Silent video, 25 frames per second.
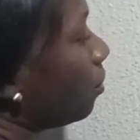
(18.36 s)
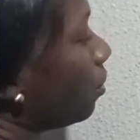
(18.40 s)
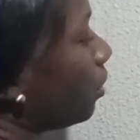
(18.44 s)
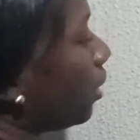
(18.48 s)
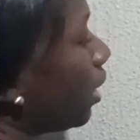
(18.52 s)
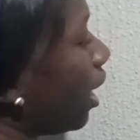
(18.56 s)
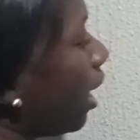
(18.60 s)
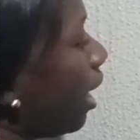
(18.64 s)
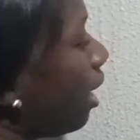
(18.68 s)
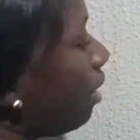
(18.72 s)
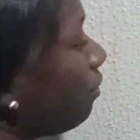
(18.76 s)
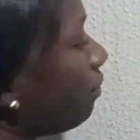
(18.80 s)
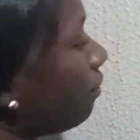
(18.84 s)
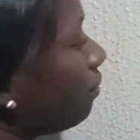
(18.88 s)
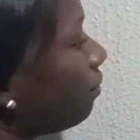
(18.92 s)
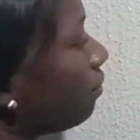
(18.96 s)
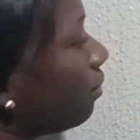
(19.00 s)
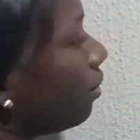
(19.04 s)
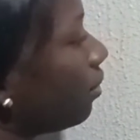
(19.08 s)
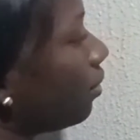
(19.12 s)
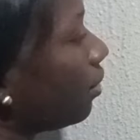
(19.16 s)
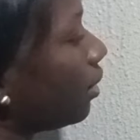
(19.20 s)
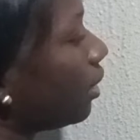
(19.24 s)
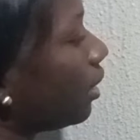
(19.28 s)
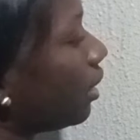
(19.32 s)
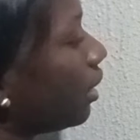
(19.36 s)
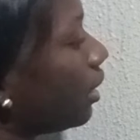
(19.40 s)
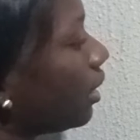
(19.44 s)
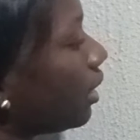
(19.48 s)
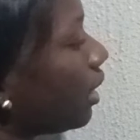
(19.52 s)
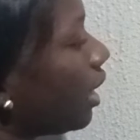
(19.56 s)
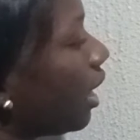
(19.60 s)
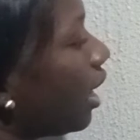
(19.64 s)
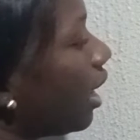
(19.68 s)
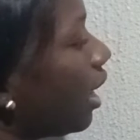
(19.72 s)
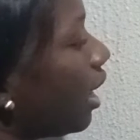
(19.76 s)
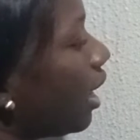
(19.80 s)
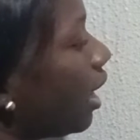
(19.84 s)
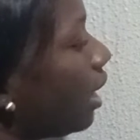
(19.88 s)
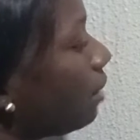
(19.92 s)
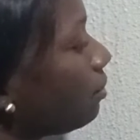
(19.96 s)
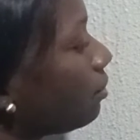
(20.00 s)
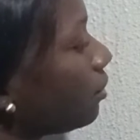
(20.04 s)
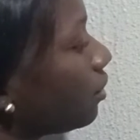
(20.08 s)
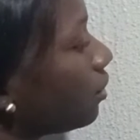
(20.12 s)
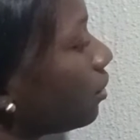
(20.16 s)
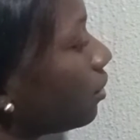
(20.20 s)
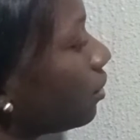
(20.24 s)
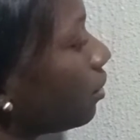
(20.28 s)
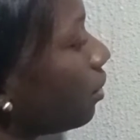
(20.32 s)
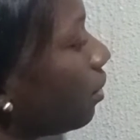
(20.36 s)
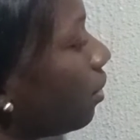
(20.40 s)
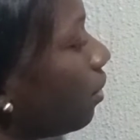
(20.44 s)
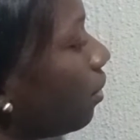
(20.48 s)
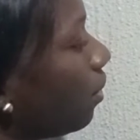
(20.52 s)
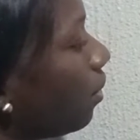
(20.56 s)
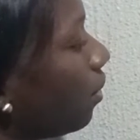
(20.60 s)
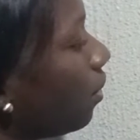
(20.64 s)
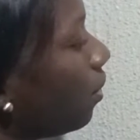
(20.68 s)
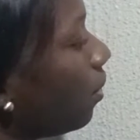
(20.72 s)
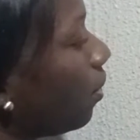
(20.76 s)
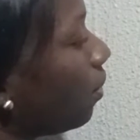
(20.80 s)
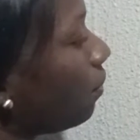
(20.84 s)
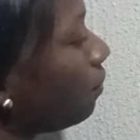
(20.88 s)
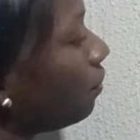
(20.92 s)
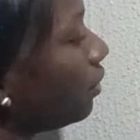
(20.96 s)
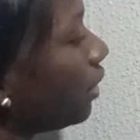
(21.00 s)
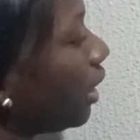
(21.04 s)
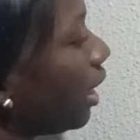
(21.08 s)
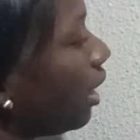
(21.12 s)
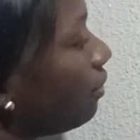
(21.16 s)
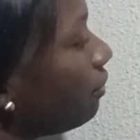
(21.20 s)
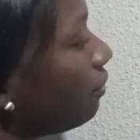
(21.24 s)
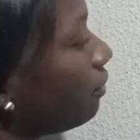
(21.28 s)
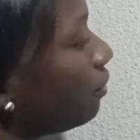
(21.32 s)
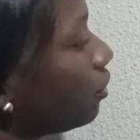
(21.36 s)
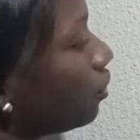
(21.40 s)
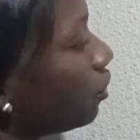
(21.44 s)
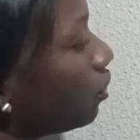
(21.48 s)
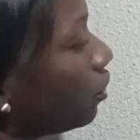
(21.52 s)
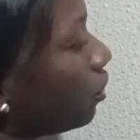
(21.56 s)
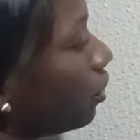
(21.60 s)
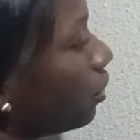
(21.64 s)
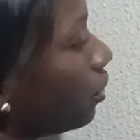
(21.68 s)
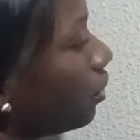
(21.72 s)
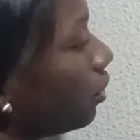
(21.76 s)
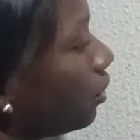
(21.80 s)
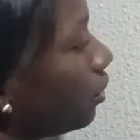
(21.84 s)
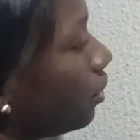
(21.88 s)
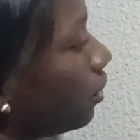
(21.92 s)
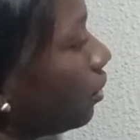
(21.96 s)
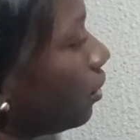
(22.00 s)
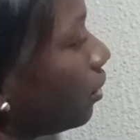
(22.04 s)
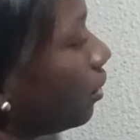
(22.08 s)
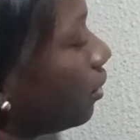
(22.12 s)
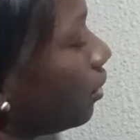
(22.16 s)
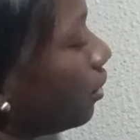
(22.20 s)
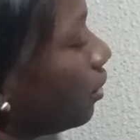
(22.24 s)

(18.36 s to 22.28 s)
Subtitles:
We have Graham's law of diffusion.